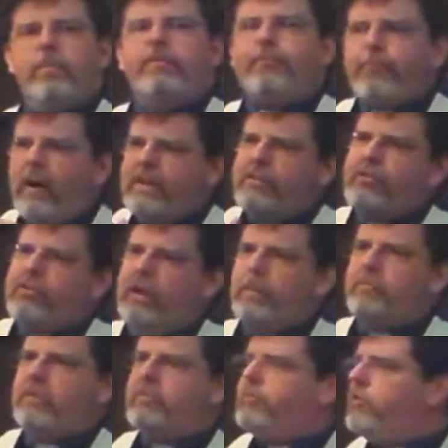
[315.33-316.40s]
But
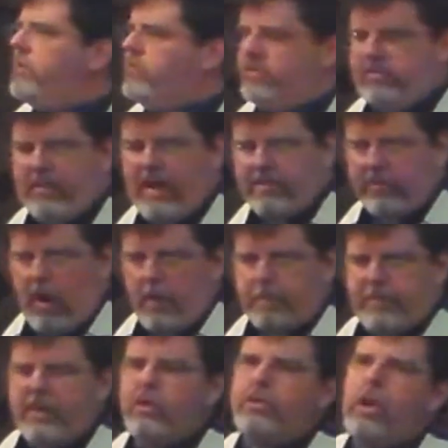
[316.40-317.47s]
friendships, as Jesus says,
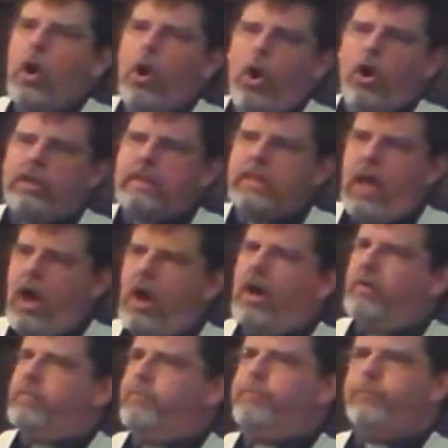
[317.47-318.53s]
are built on
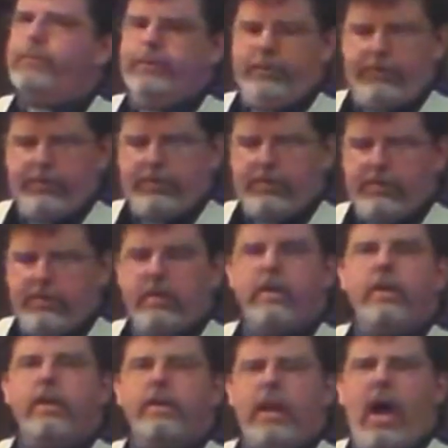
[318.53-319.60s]
love,
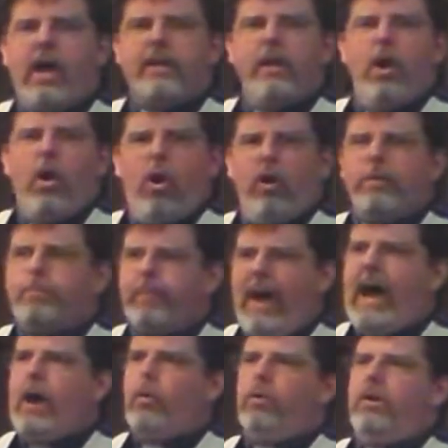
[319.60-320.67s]
not on
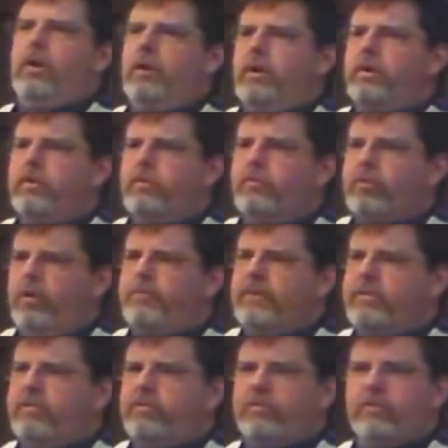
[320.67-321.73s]
power.
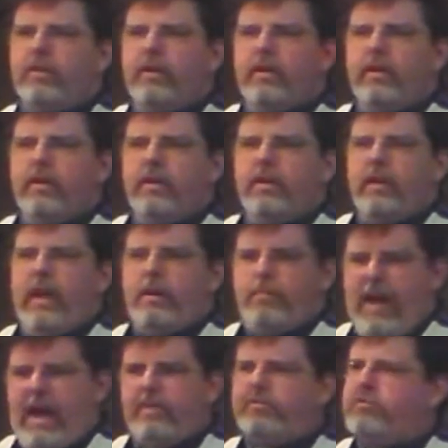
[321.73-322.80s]
Servants and
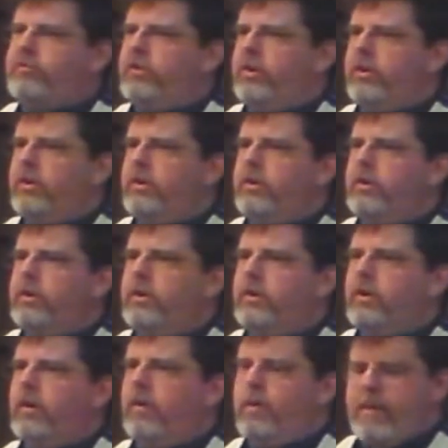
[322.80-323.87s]
master
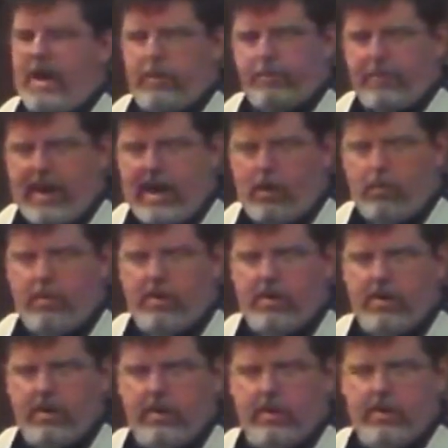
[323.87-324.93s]
are about power.
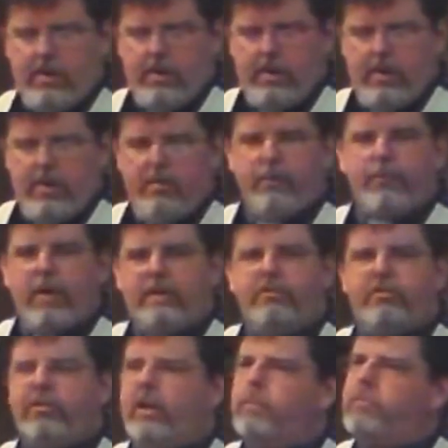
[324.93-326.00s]

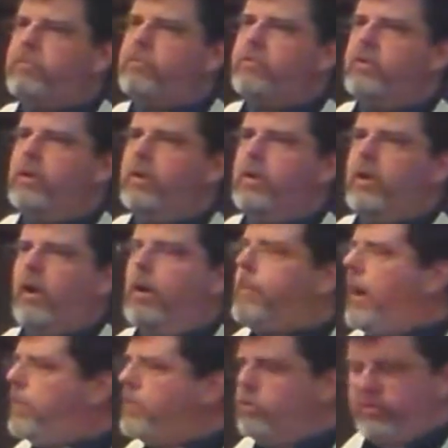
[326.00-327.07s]
Friendships are
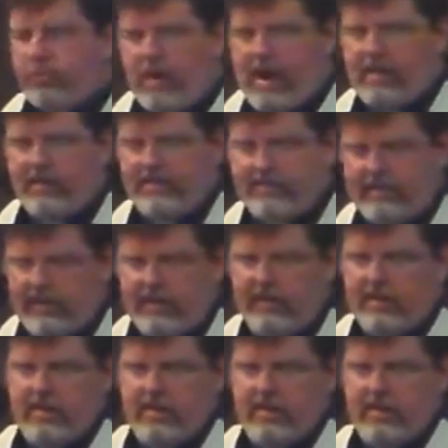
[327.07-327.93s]
about mutuality,